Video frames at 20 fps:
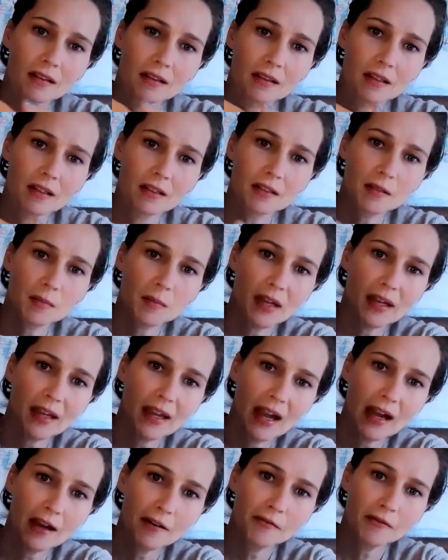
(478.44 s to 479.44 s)
There's my
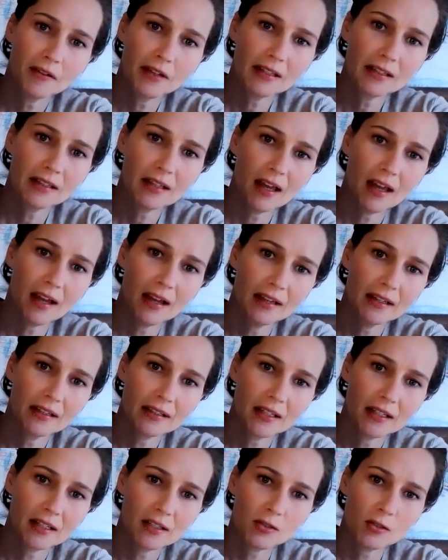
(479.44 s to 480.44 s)
halfway line.
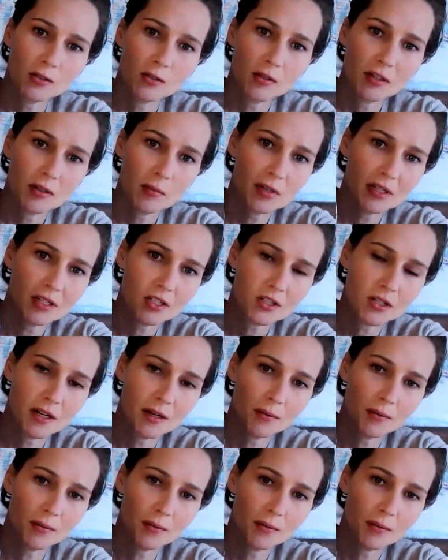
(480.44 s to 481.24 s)
I drew the picture I